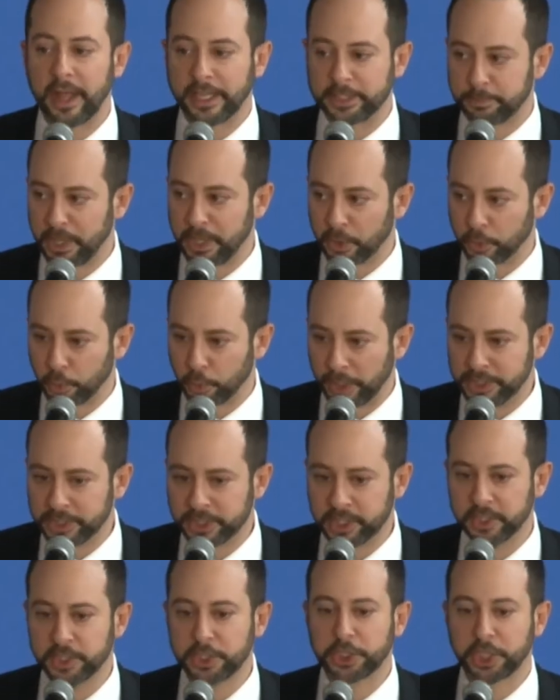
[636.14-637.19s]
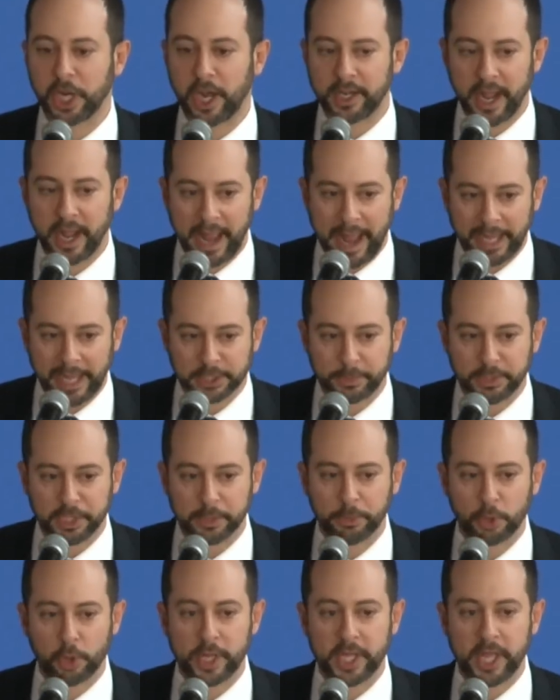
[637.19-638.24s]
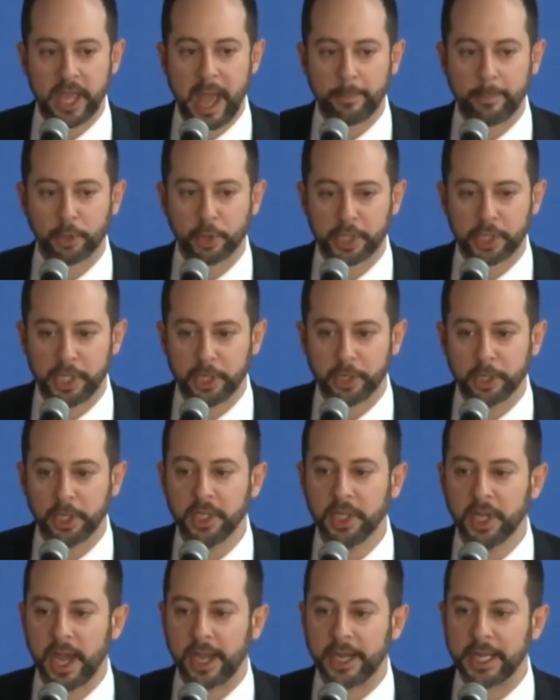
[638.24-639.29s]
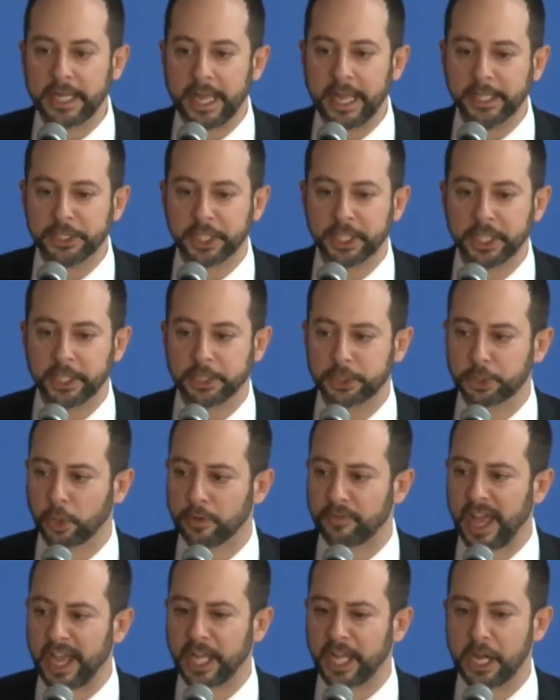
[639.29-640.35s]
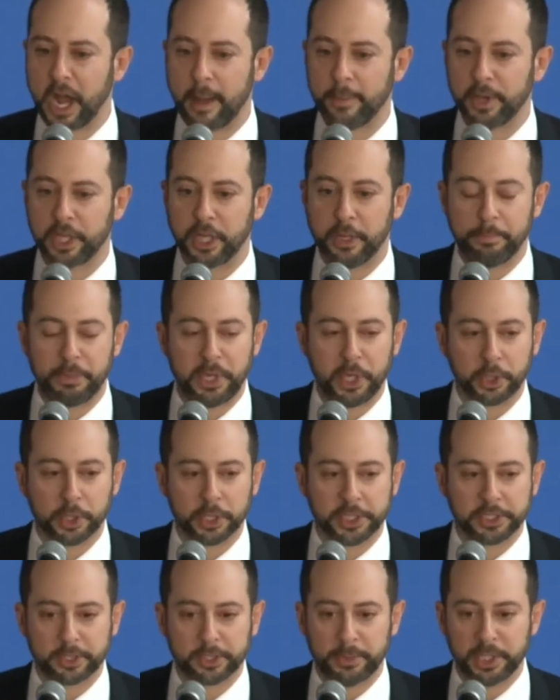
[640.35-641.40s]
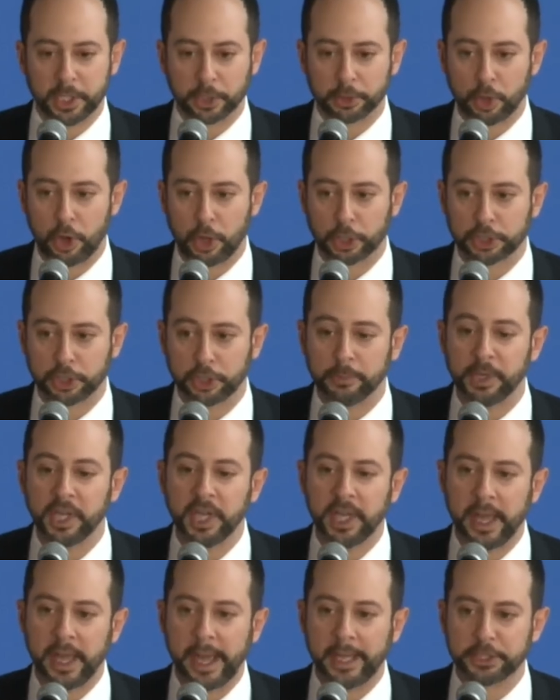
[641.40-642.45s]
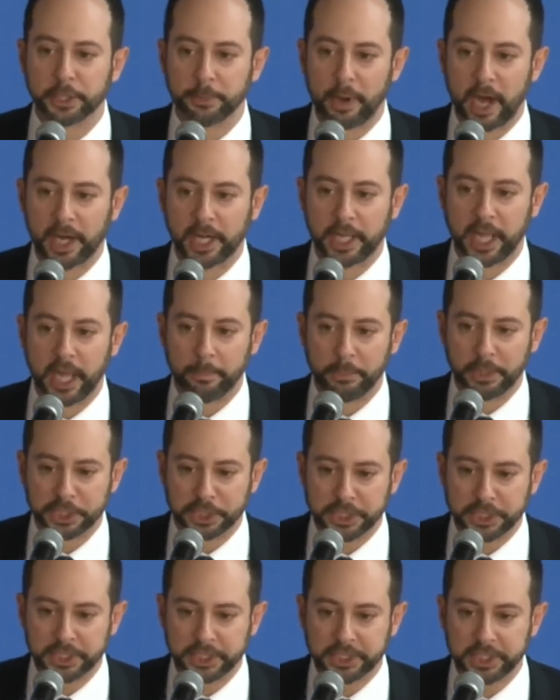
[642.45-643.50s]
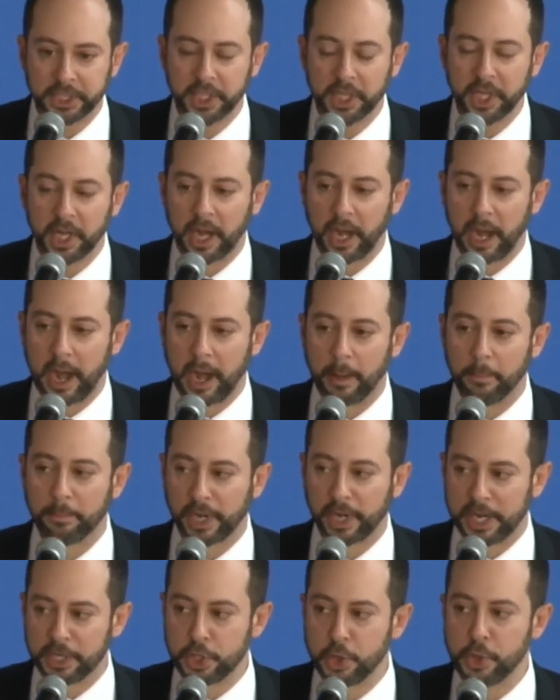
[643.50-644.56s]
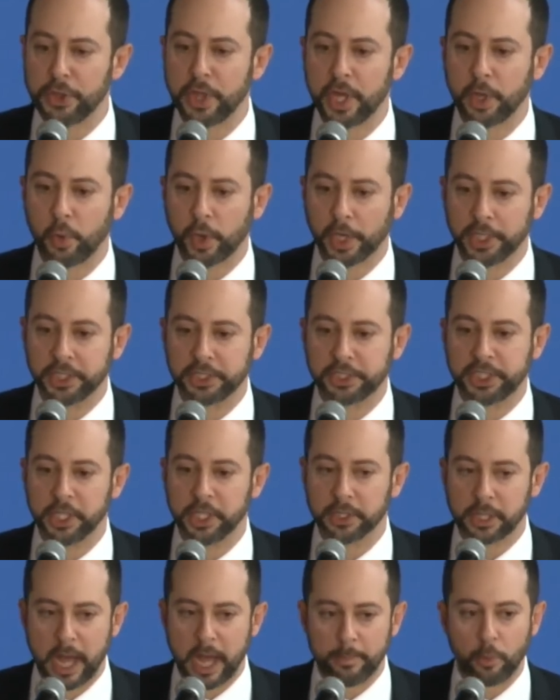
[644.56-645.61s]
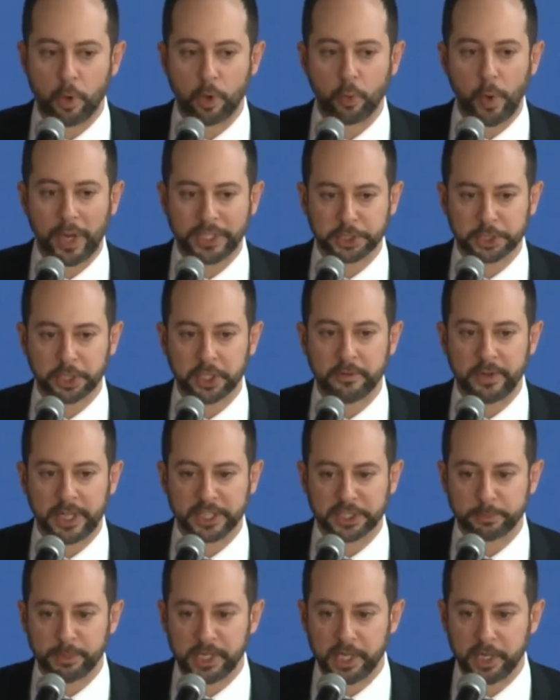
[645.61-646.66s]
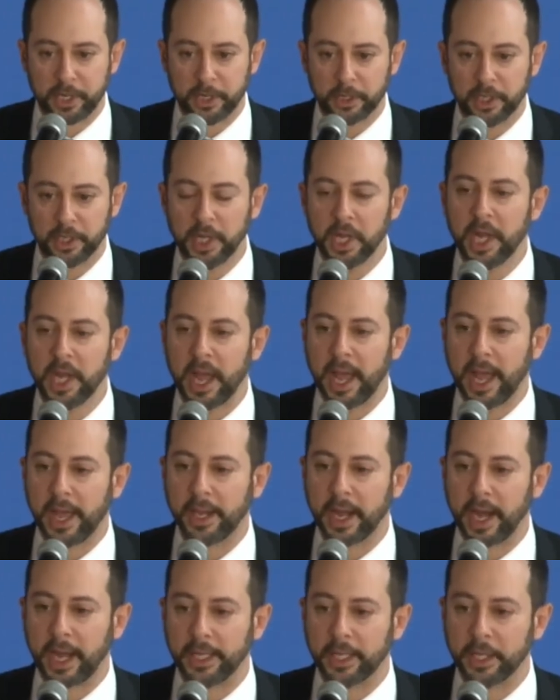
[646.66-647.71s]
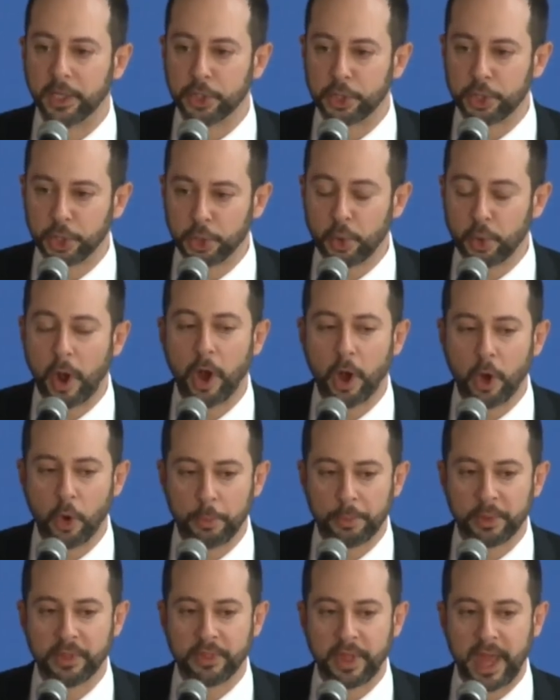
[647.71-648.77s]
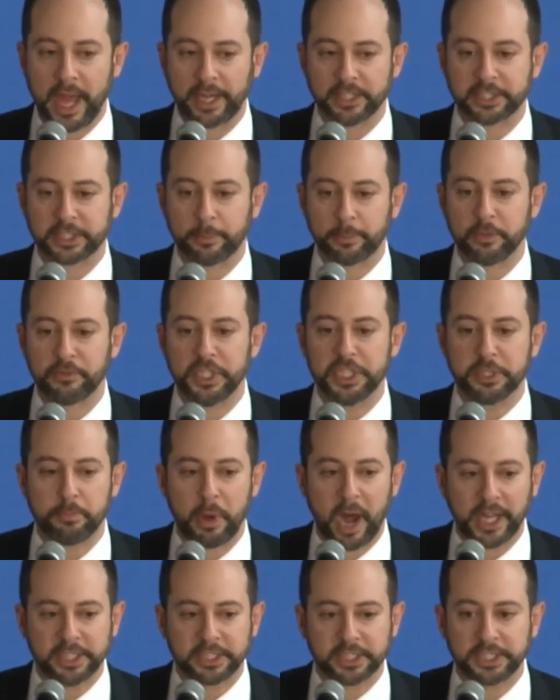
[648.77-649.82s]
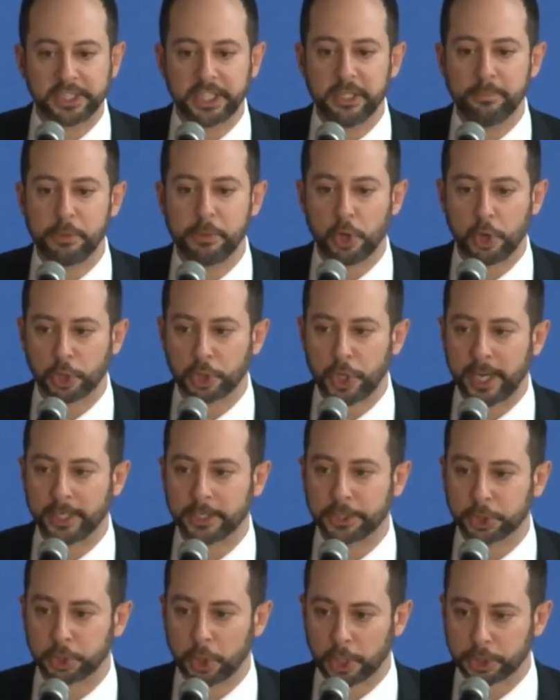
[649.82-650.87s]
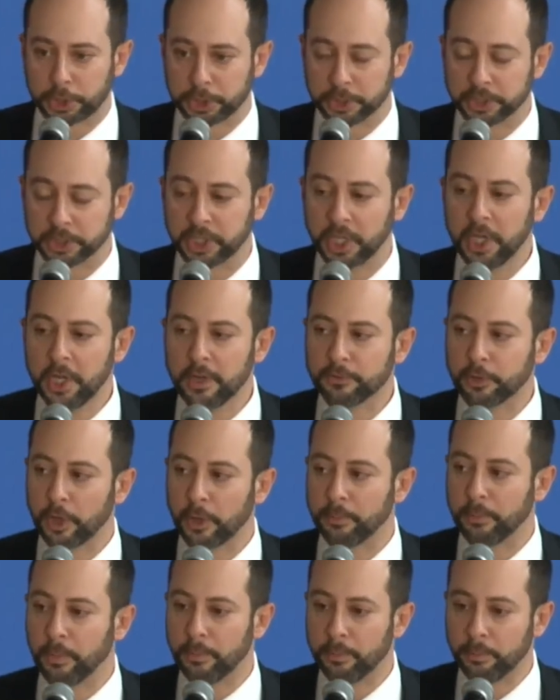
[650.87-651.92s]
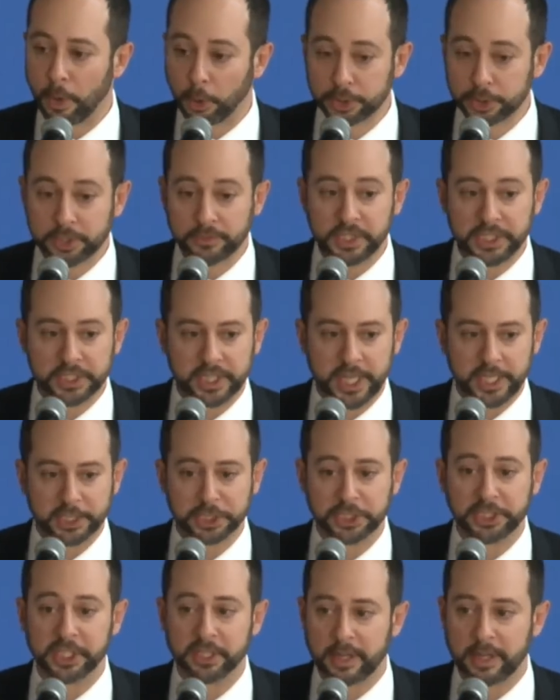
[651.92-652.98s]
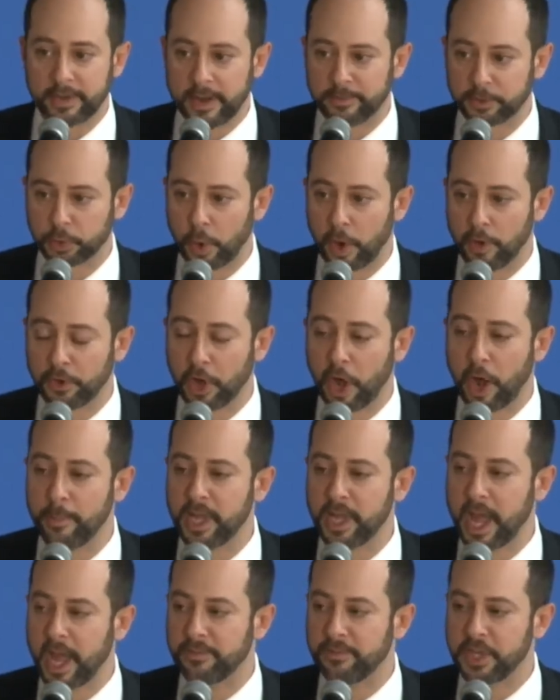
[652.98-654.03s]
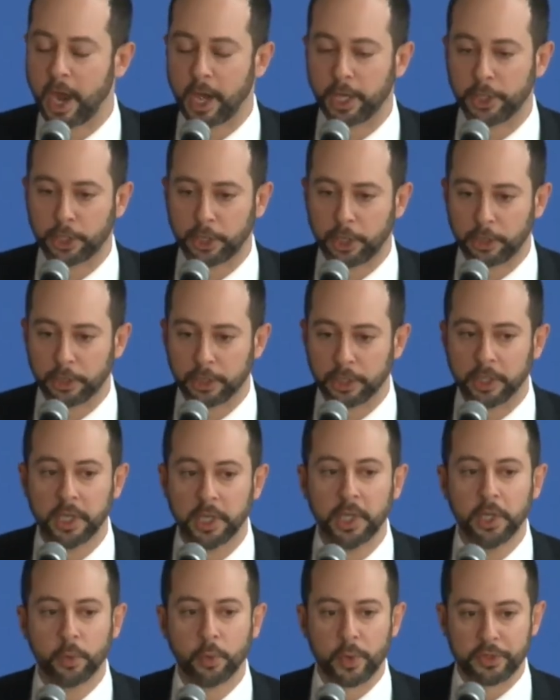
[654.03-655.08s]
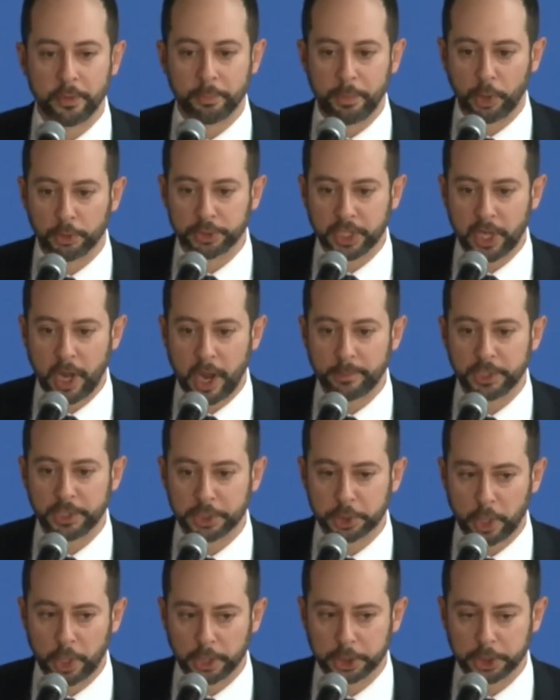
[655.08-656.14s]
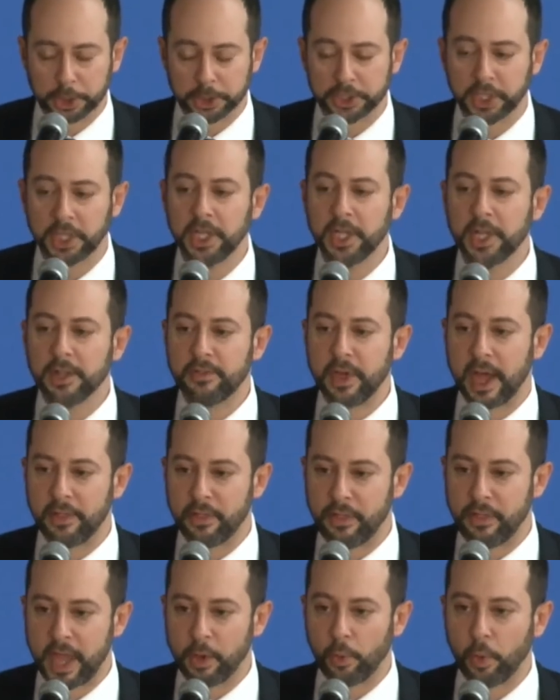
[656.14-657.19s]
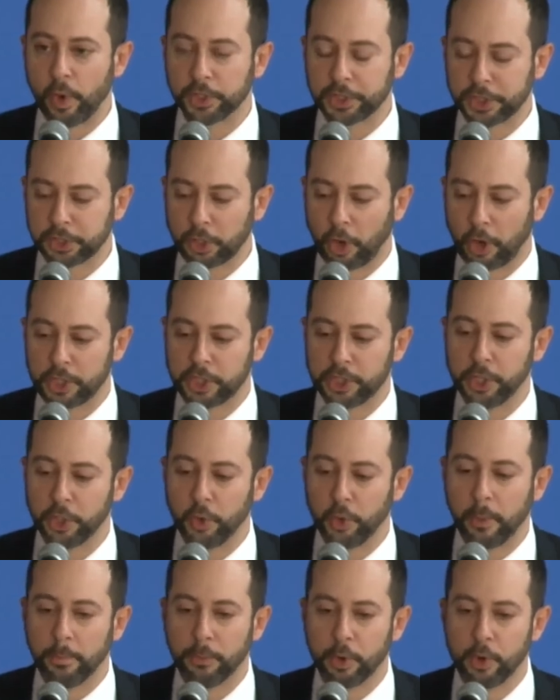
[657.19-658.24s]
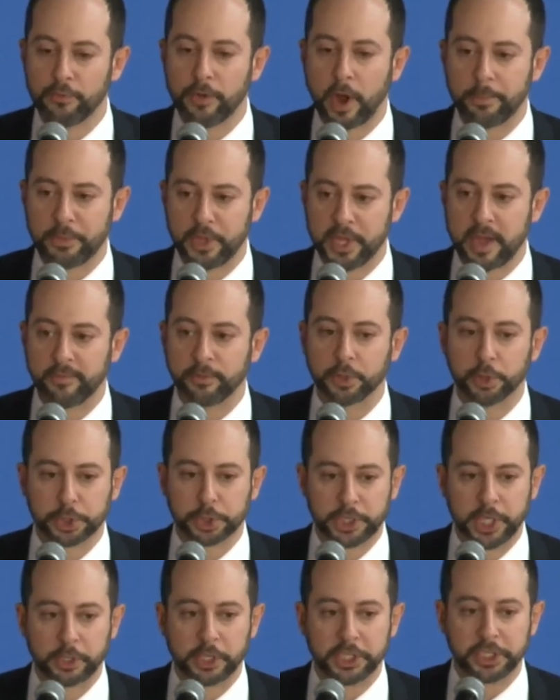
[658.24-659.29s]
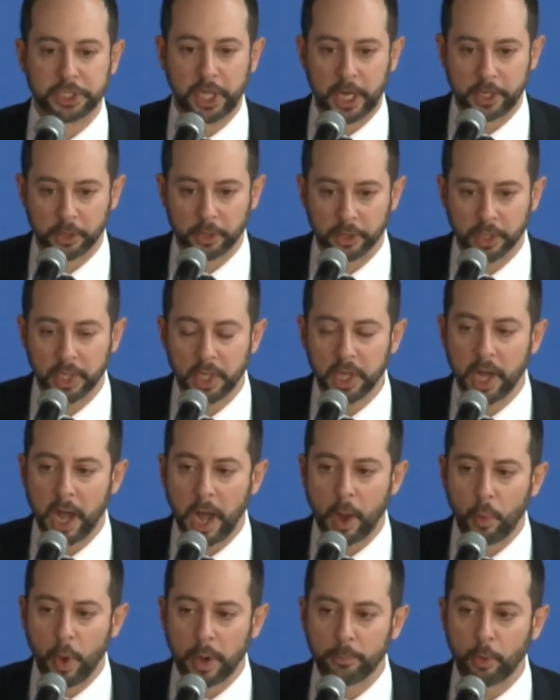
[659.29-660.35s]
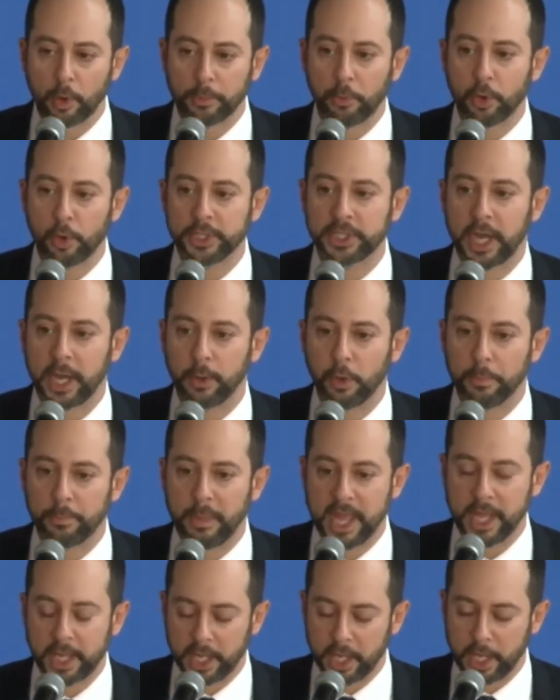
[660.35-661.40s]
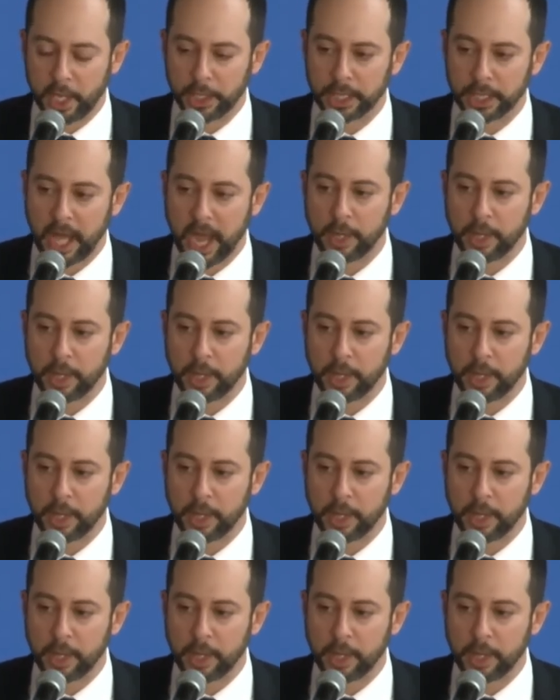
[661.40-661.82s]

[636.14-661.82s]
That's been a risk. China has been deploying capital here and engaging in a sort of economic imperialism in their long-term hegemonic ambitions. But I do think we're going to see a lot more Western investment here. And I do hope that some of these Byzantine bureaucratic structures from most of these nations, 11 out of 12, coming out of the Iron Curtain with the post-communist structures, that they will start to move up the evolutionary cycle. One more point I will make in